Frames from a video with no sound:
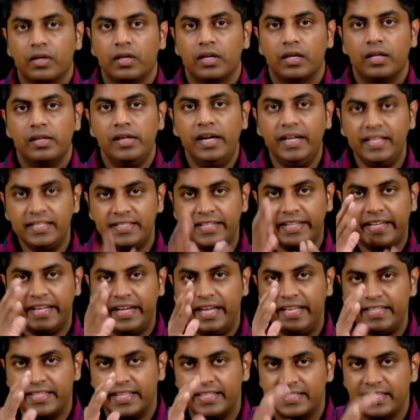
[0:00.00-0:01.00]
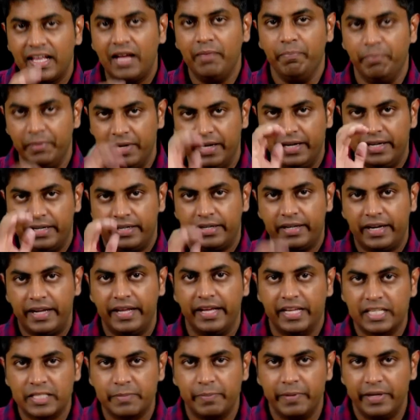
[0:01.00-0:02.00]
let us take a nice example and try
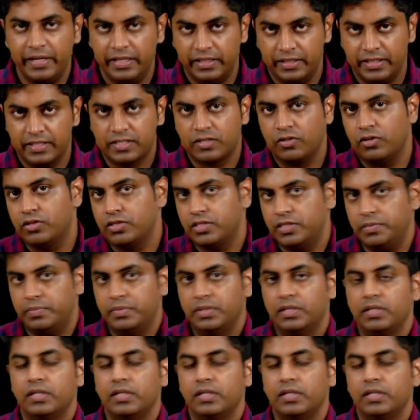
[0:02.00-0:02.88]
explaining this concept.